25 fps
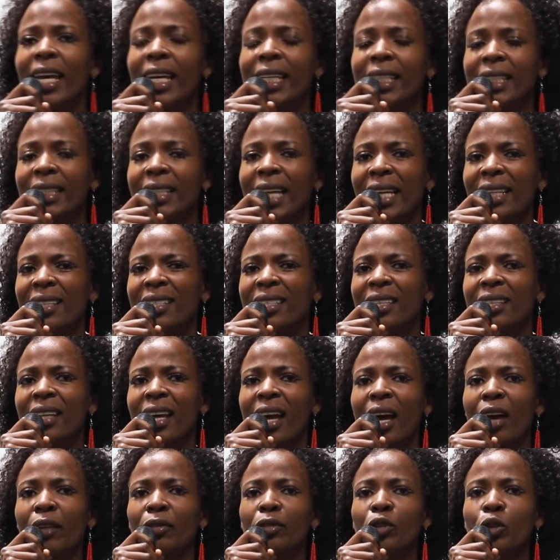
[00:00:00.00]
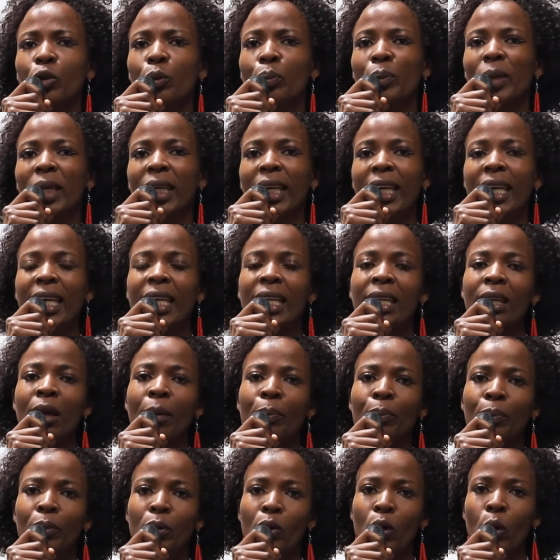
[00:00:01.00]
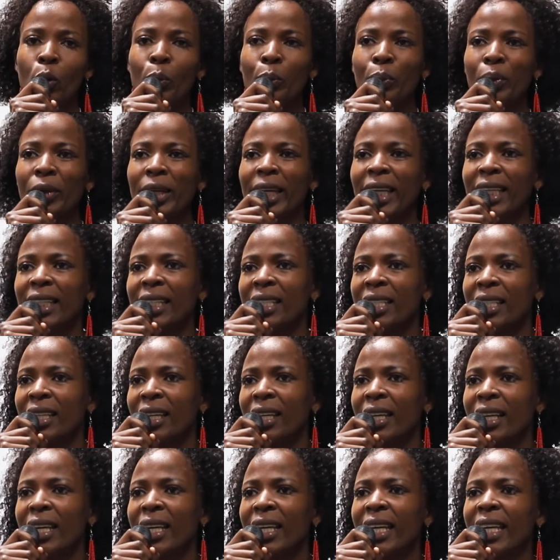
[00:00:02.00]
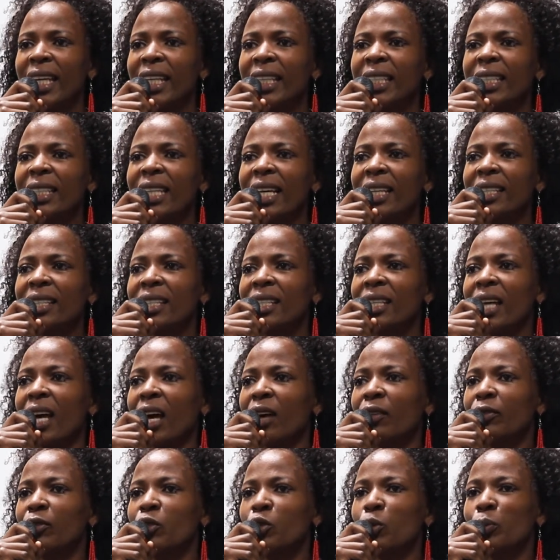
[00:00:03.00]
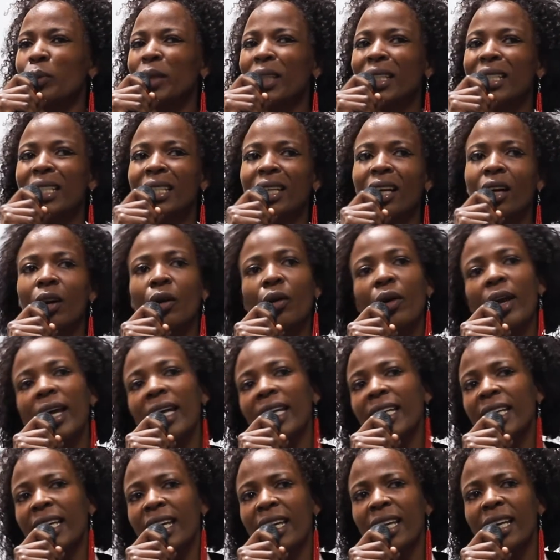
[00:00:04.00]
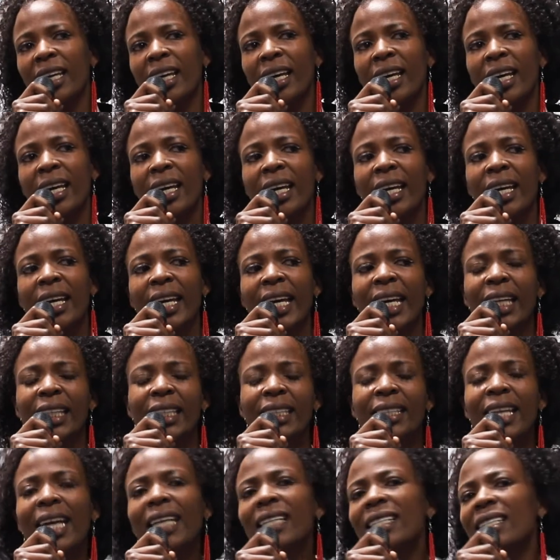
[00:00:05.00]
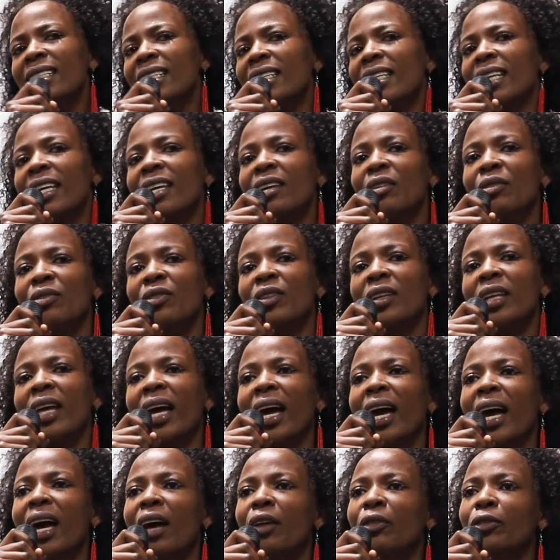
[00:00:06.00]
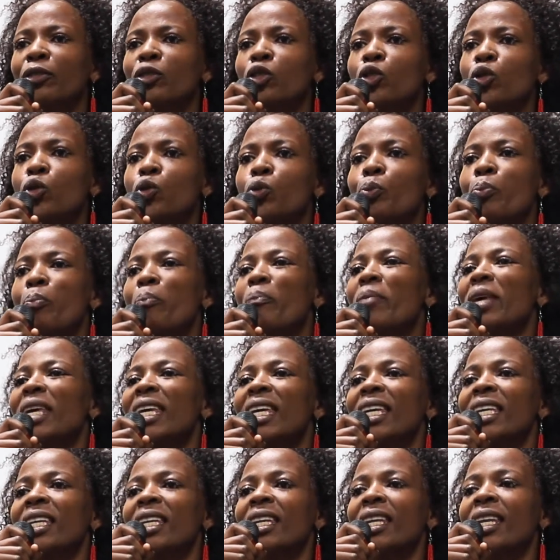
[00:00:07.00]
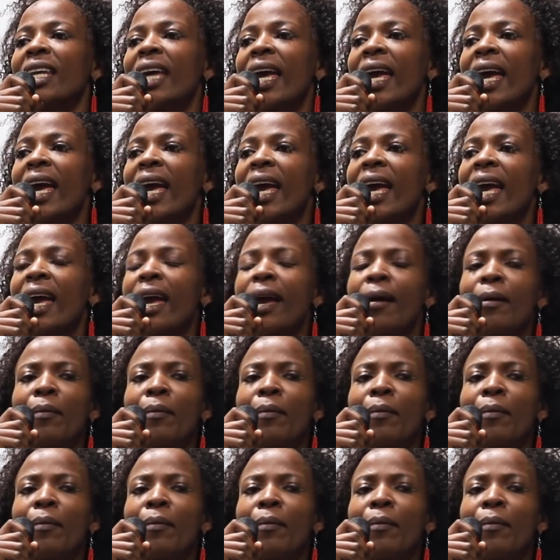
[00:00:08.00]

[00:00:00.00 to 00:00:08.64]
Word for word: it doesn't have to be inappropriate it doesn't have to be degrading. It doesn't even have to mean